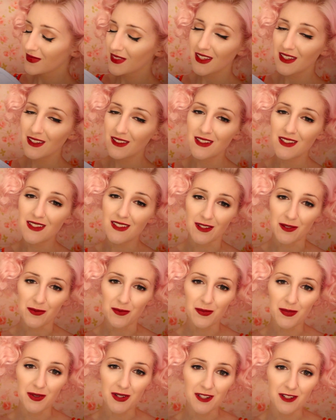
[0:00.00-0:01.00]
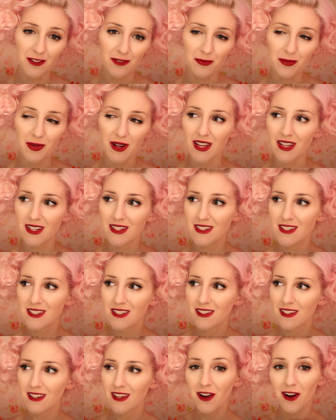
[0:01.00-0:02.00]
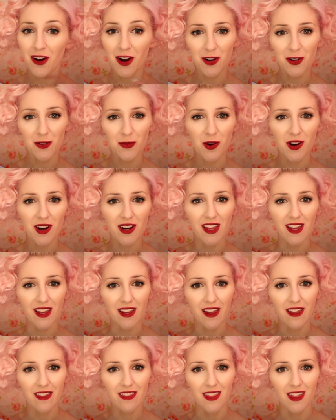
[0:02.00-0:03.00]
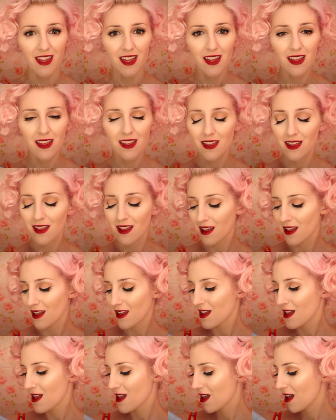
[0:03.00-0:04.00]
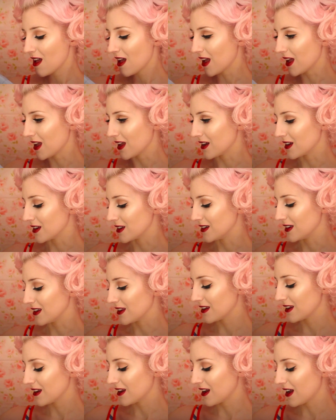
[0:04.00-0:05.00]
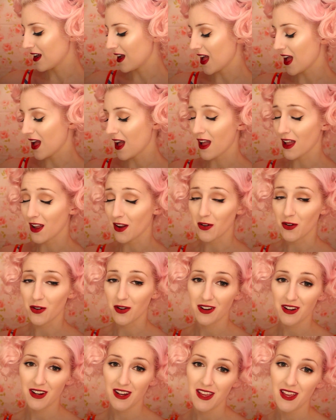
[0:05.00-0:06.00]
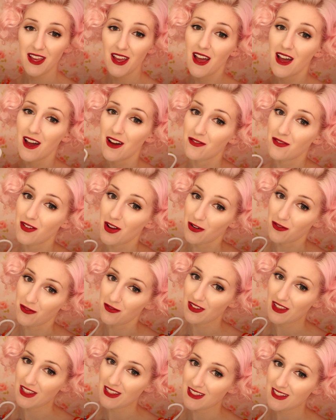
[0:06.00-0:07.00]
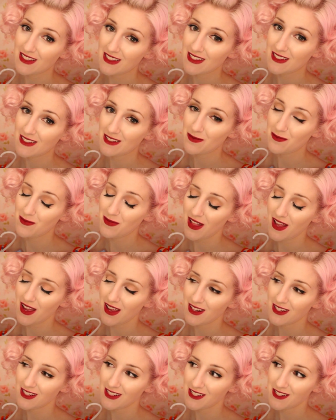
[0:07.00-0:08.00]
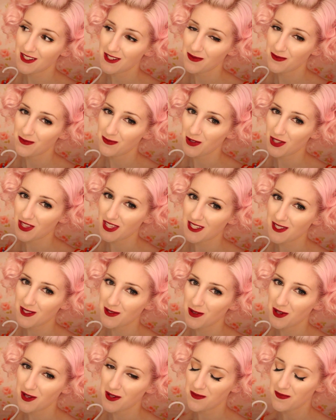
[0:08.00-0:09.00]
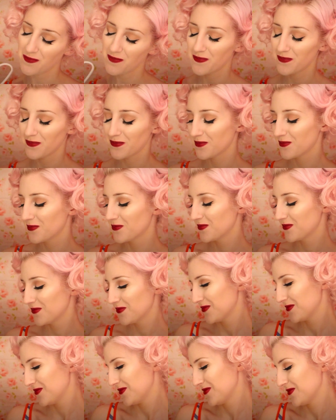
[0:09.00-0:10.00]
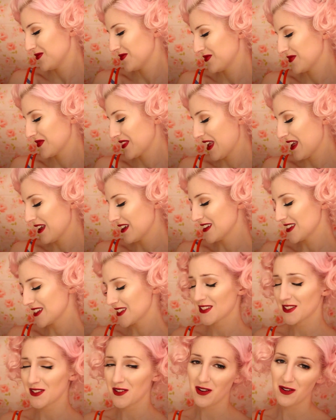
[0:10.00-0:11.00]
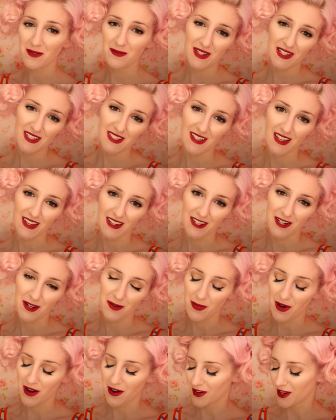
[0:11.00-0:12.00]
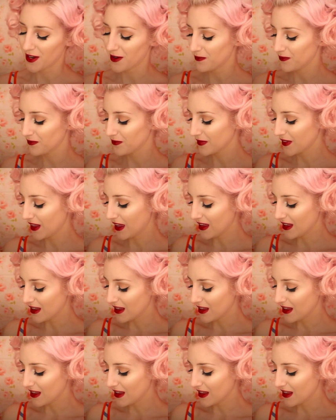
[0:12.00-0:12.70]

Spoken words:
It's simple, but hardworking, I think. And I already have outfits planned with this one. So I'm excited about it.